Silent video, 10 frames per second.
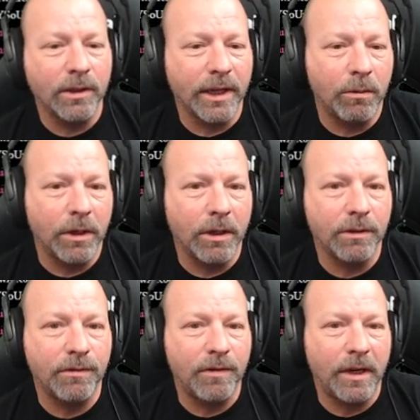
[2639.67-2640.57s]
like one of
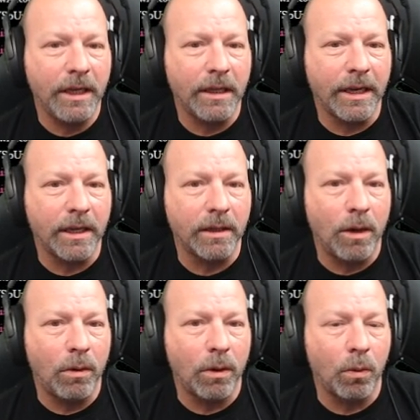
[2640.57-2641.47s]
those funny, like,
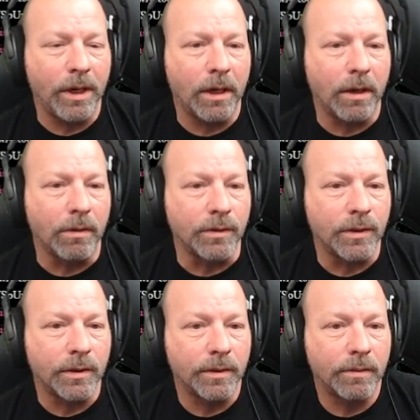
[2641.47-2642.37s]
lower
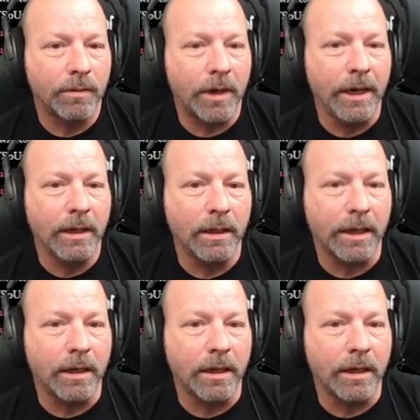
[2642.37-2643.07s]
windows, right? Like a